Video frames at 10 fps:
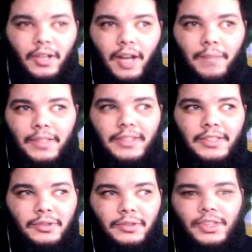I
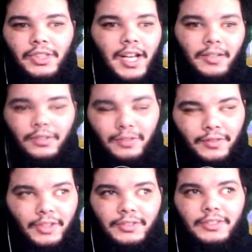mixed up two Chicago
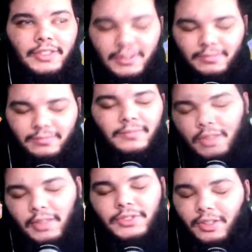universities.
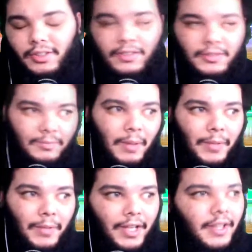I'm sorry. My bad.